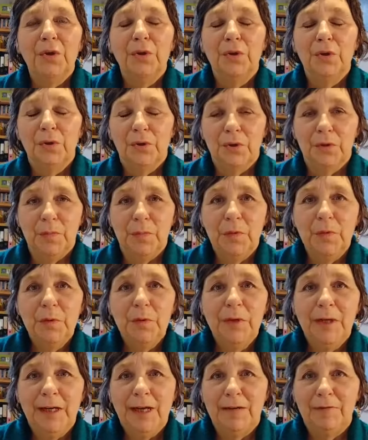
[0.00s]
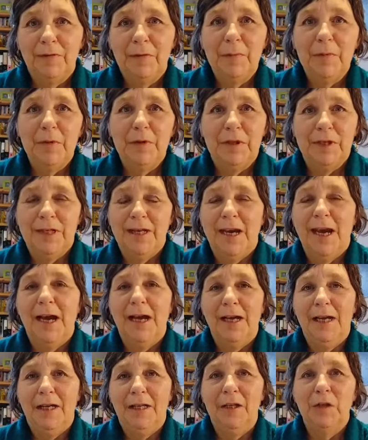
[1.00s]
Good morning, everybody,
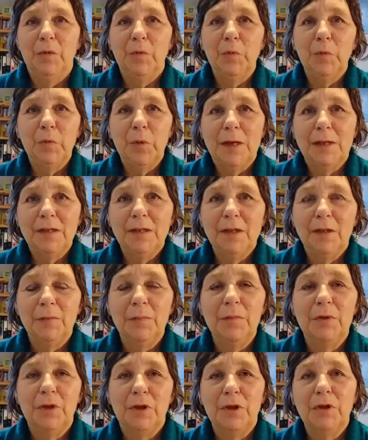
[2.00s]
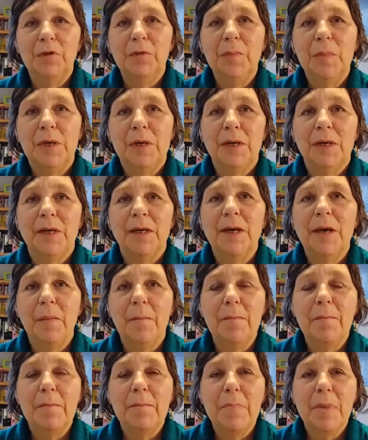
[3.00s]
and welcome to my
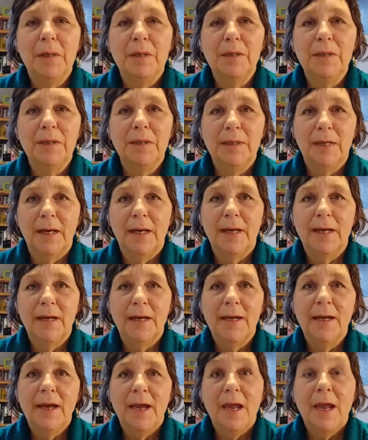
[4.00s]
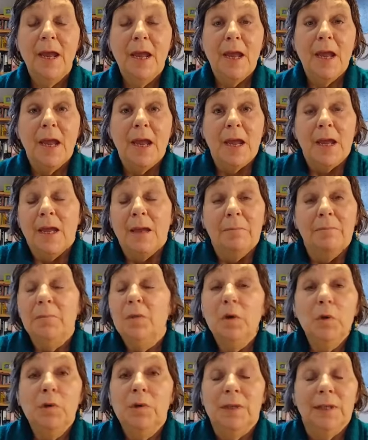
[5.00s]
Monday
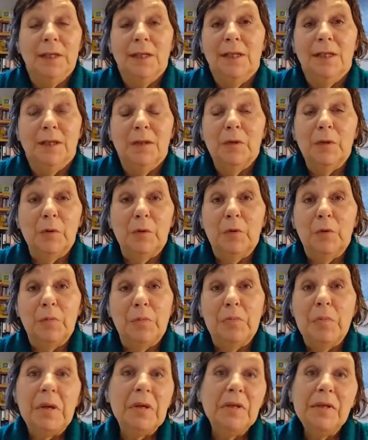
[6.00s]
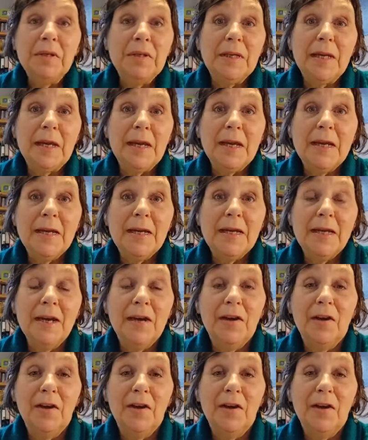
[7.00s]
musings or Monday